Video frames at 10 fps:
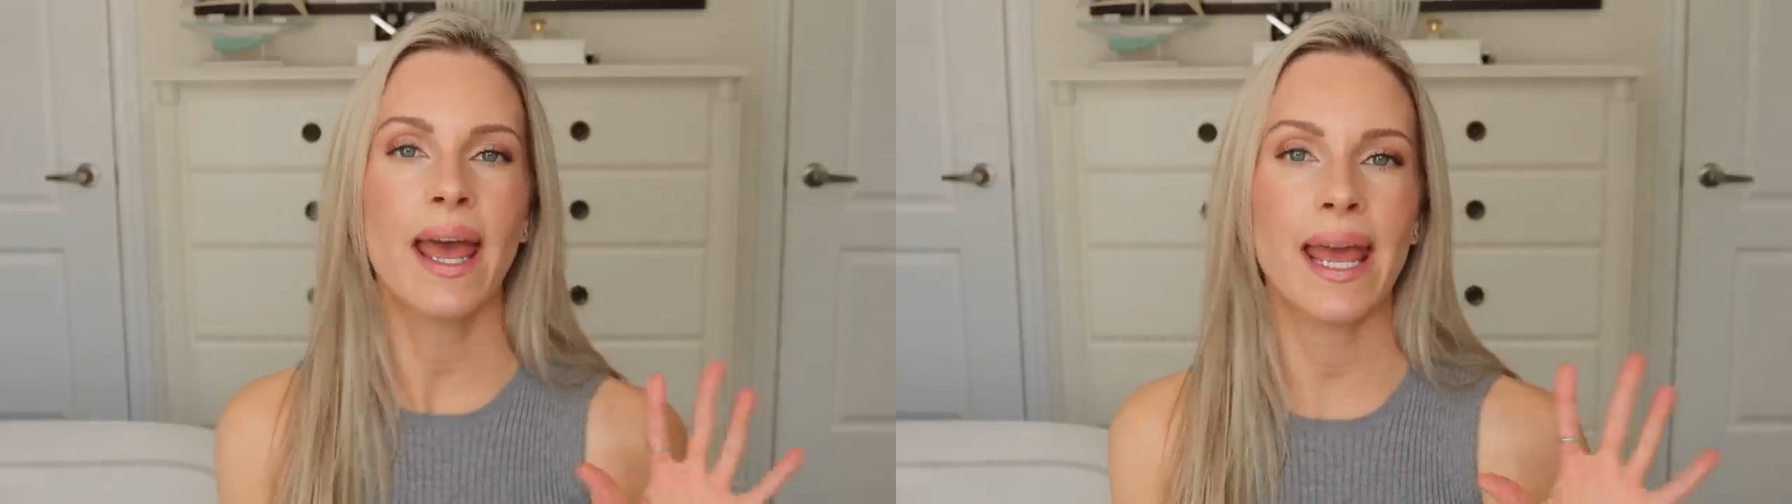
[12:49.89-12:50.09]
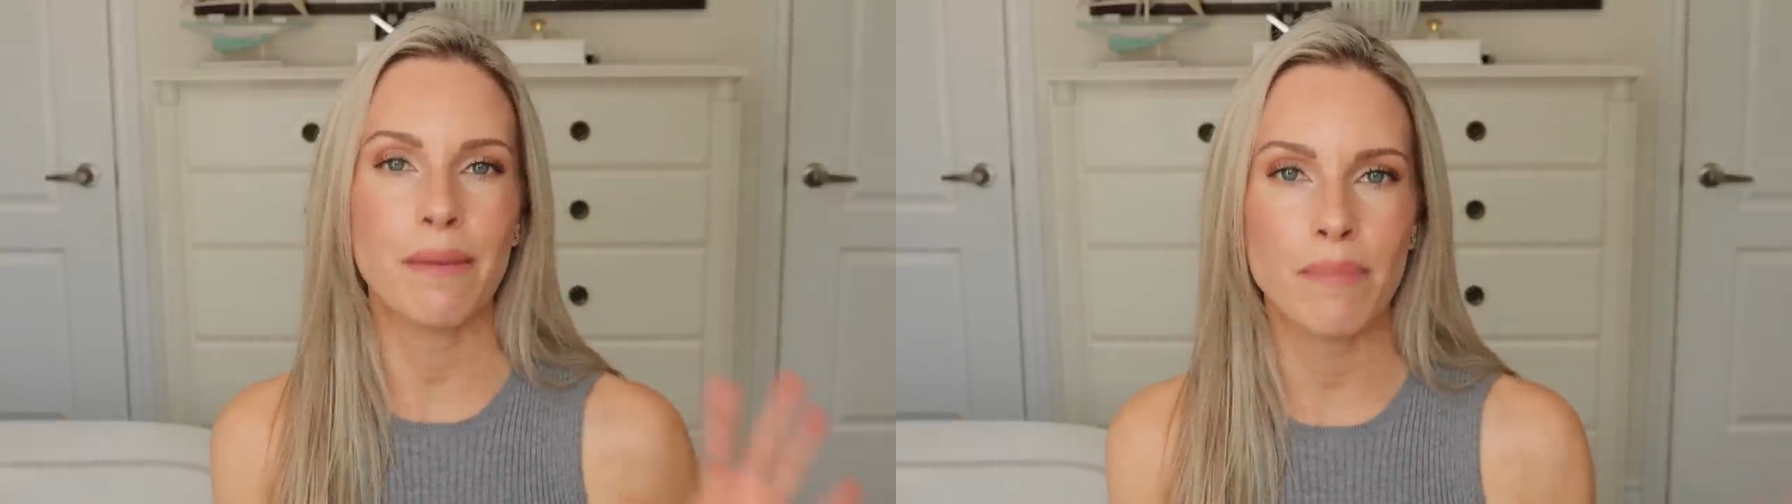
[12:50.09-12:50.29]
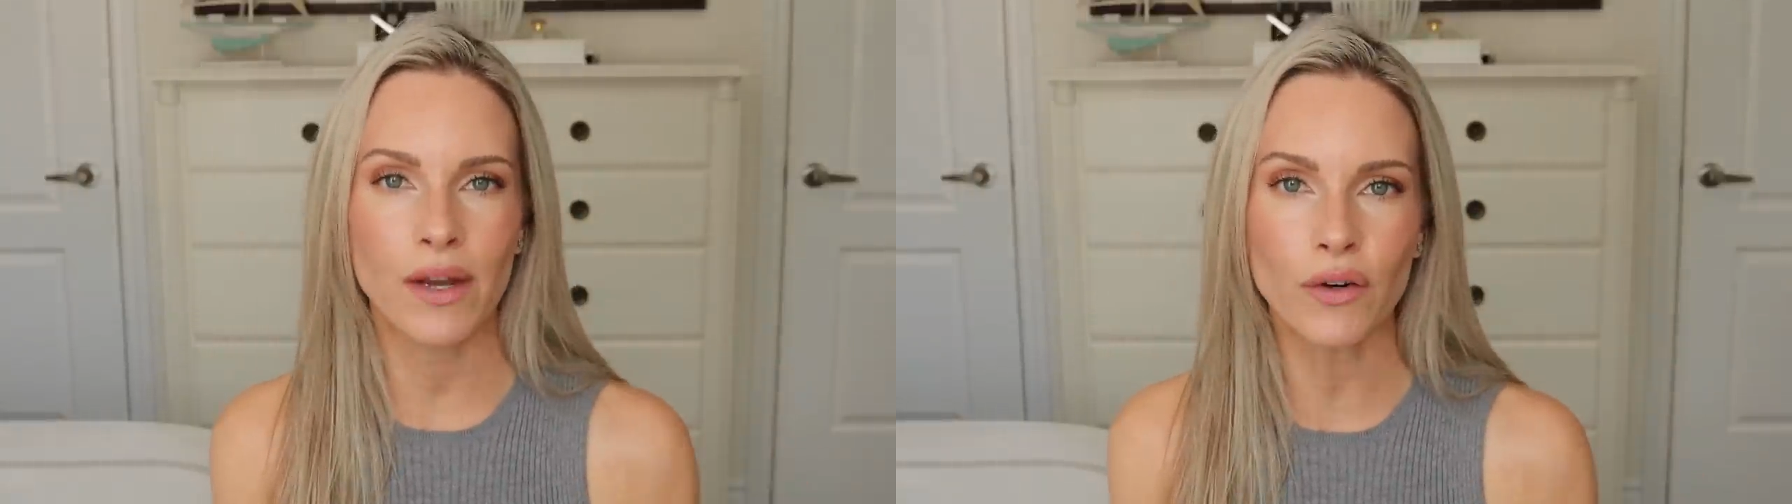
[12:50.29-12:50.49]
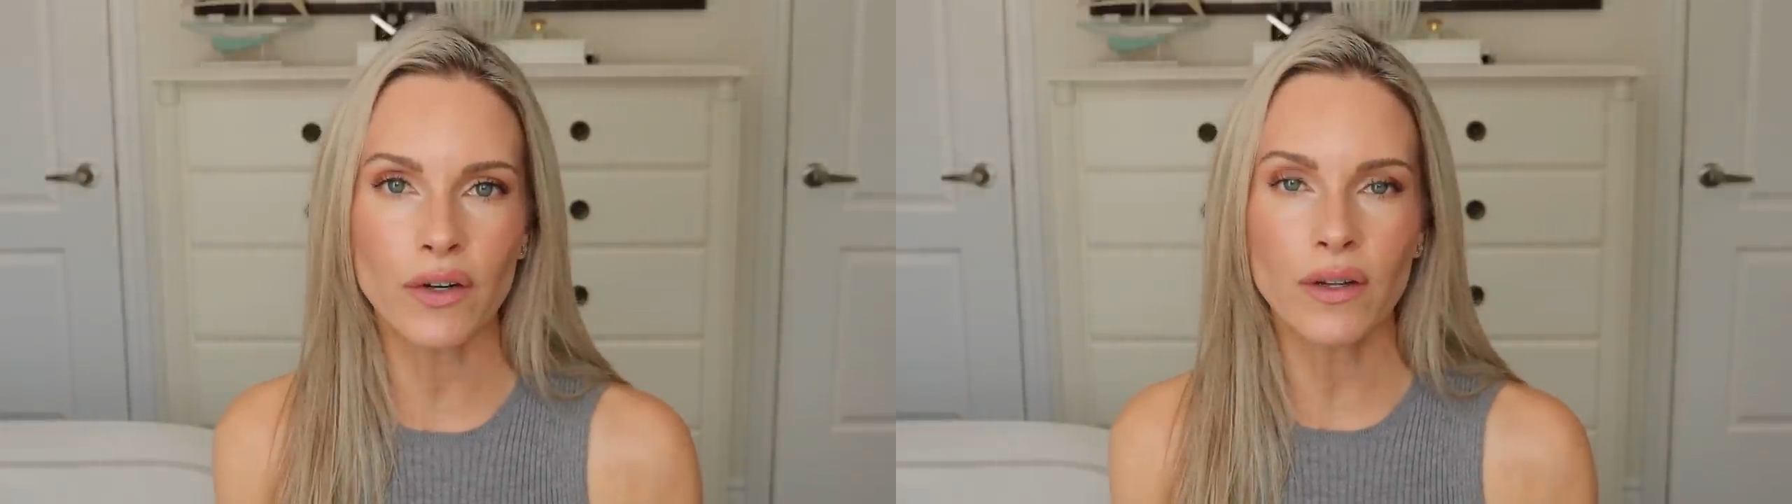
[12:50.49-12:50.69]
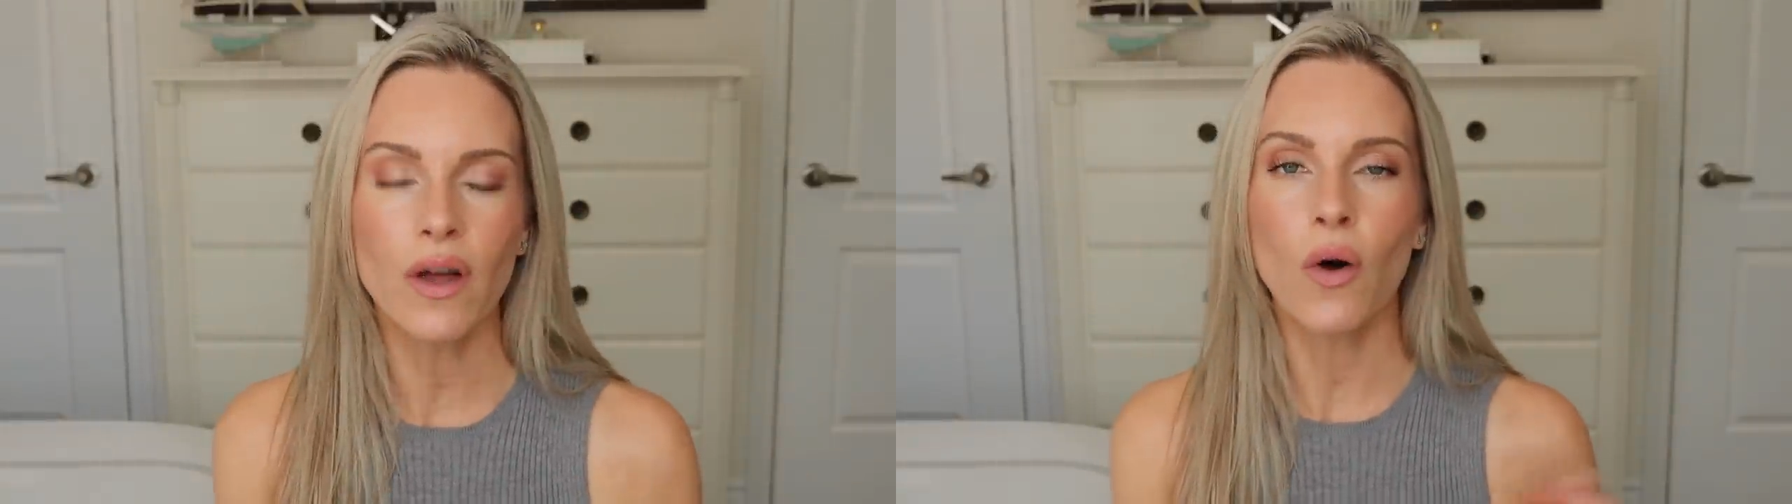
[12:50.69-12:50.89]
a
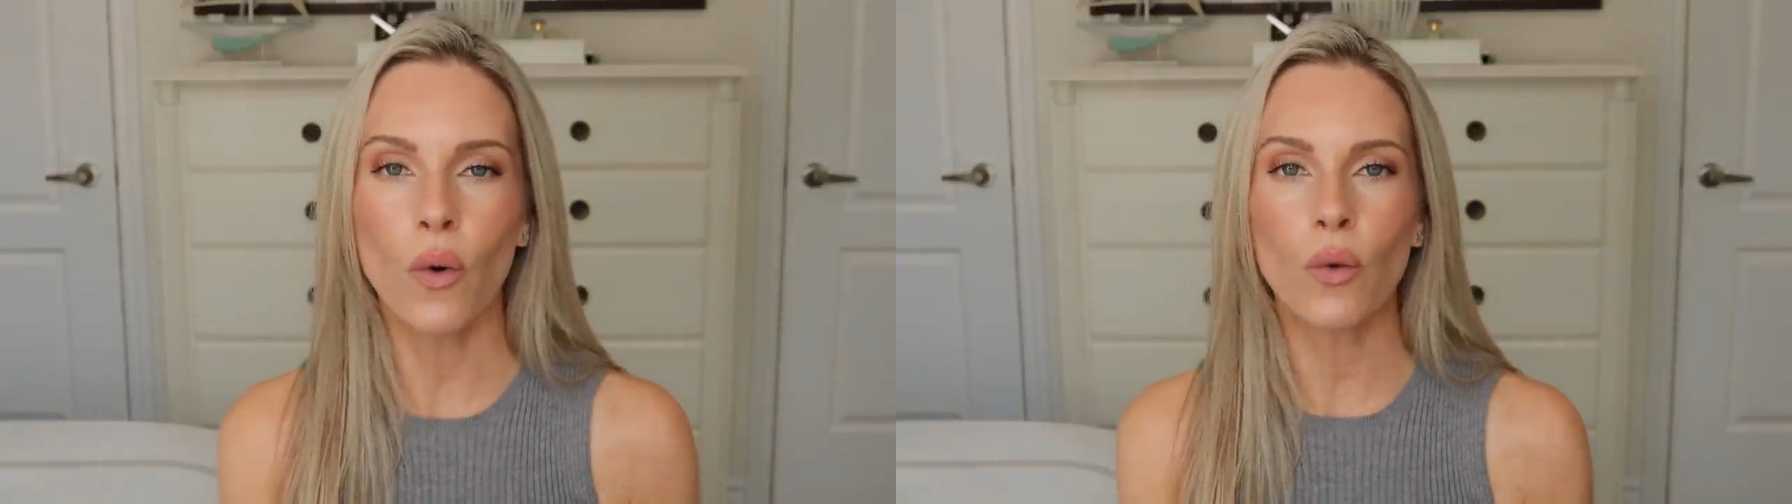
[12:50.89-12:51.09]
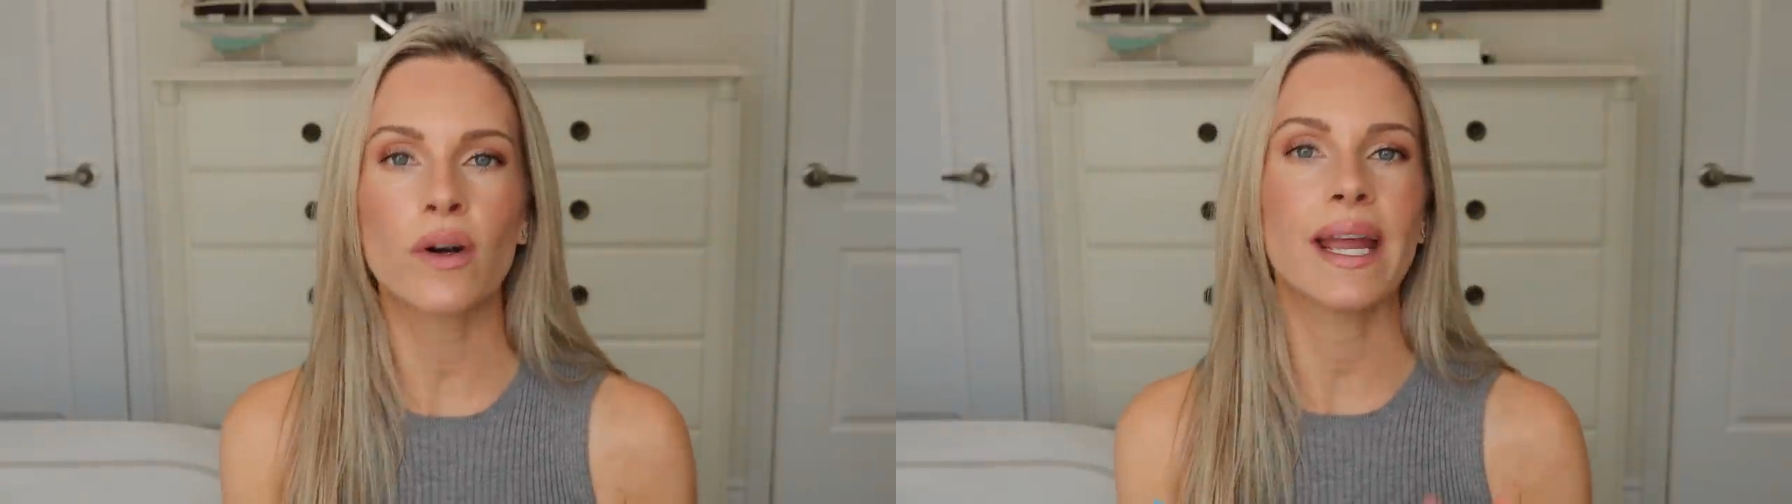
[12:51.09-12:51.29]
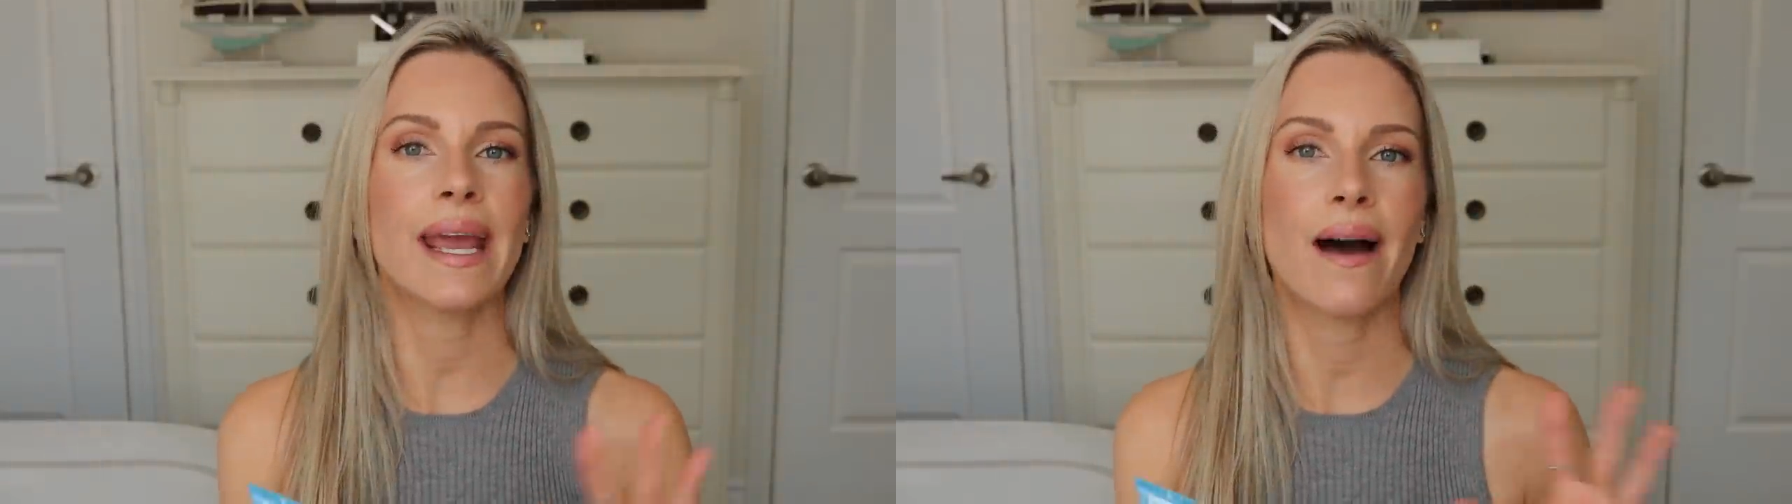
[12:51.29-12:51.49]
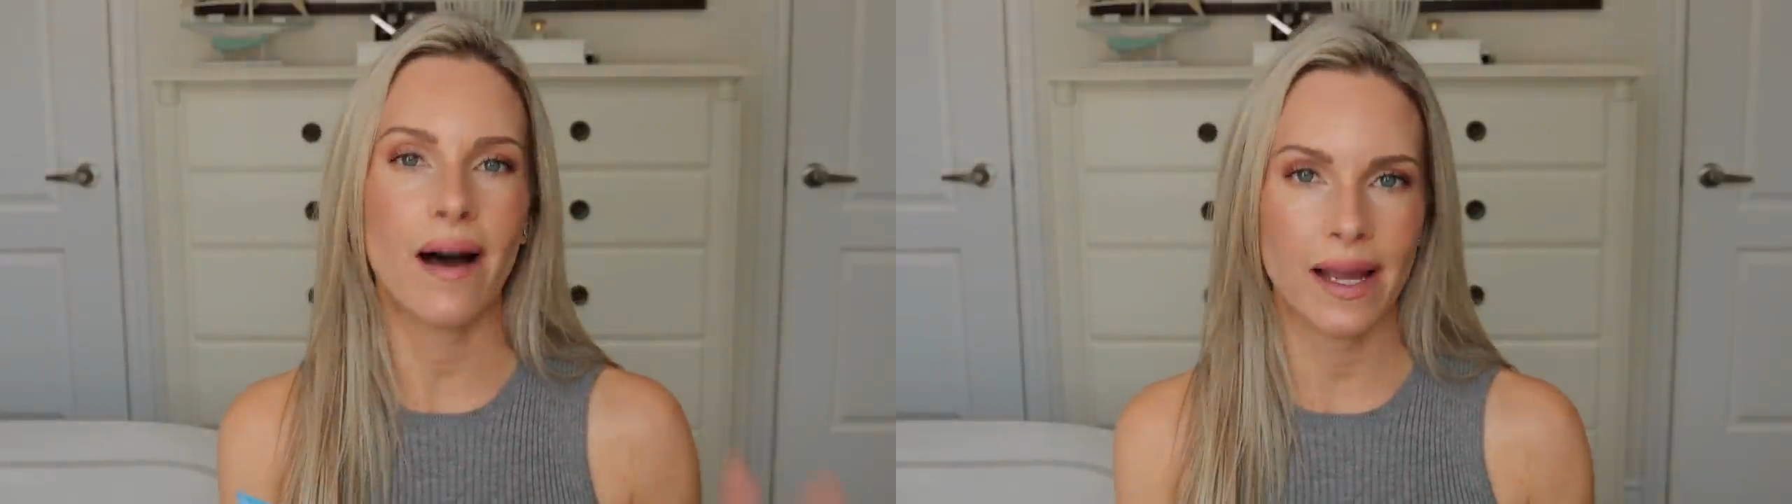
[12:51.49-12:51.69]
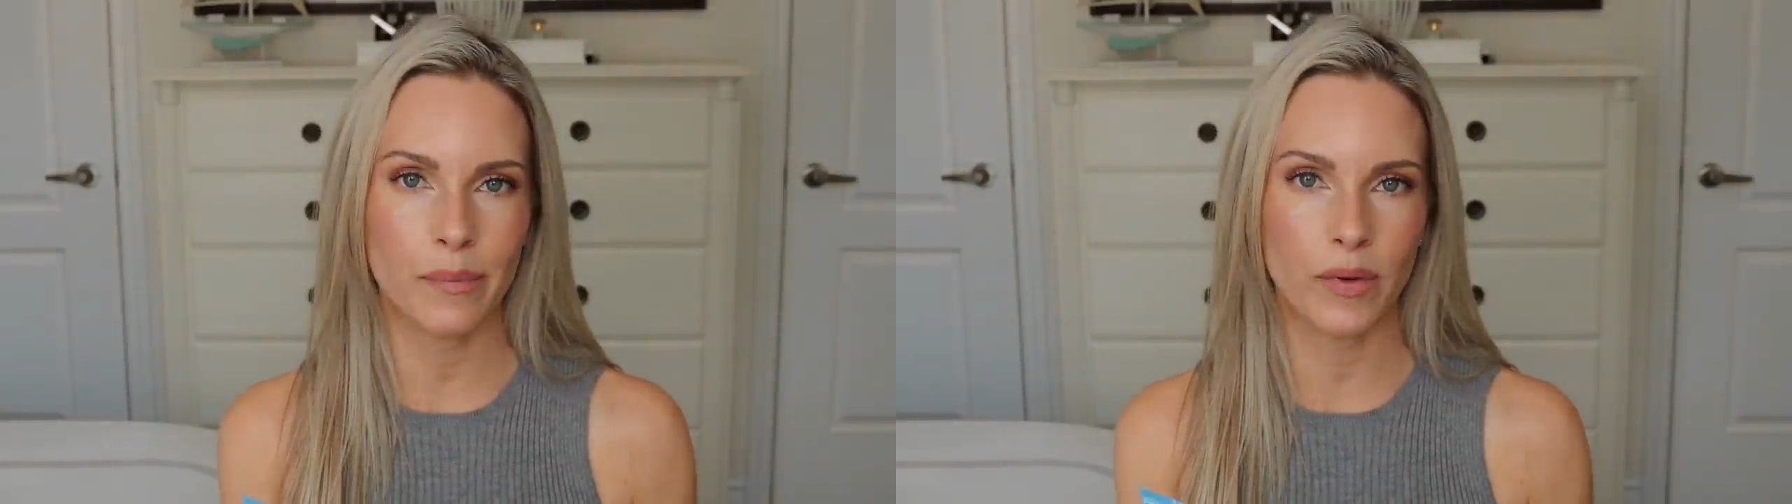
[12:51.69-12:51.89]
mineral or a
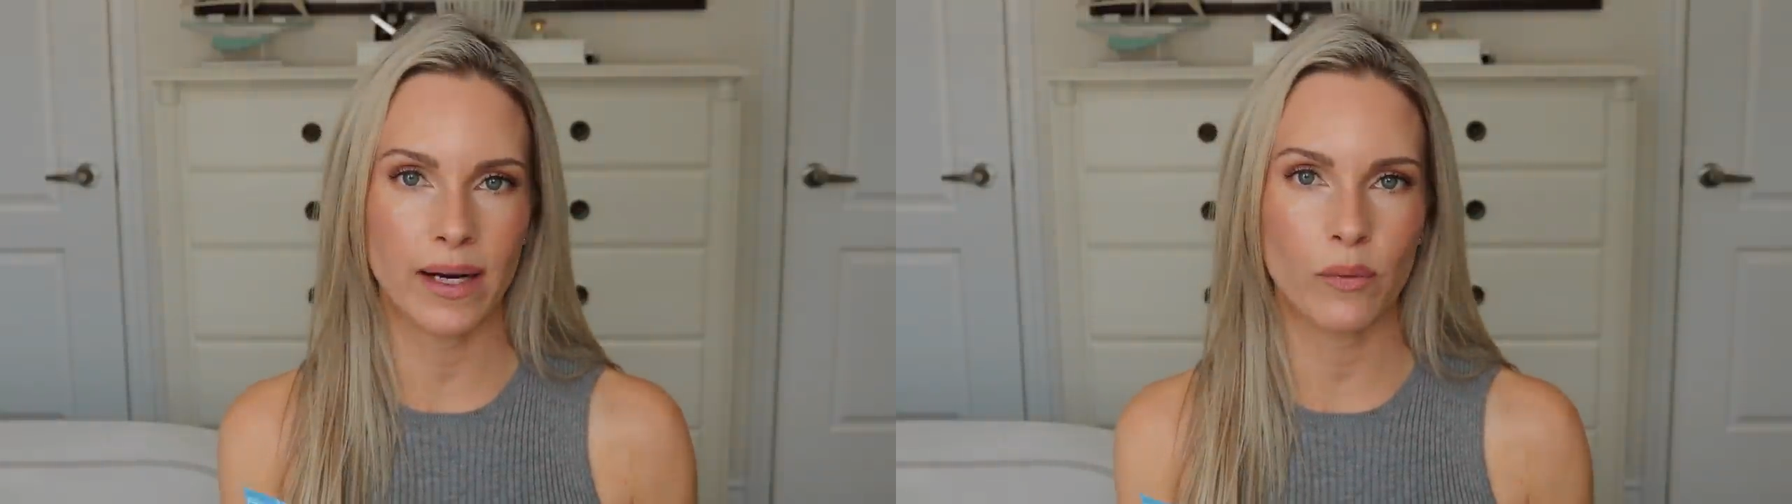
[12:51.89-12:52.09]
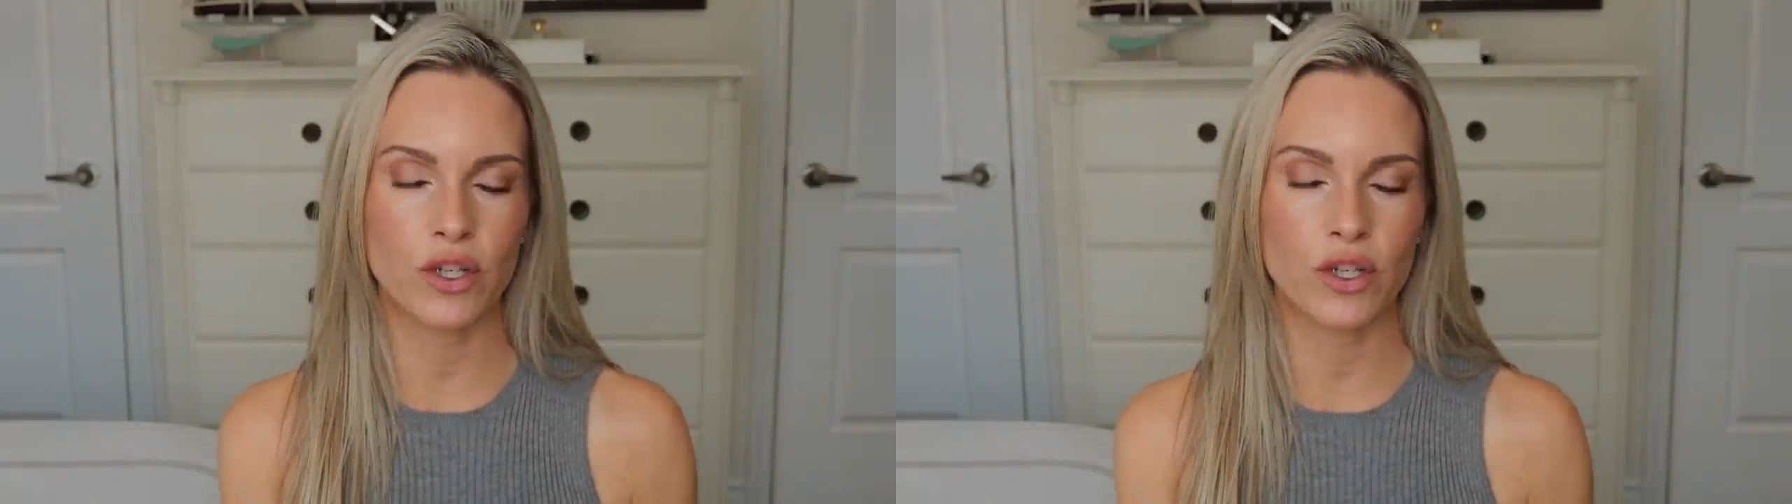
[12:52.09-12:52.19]
hybrid,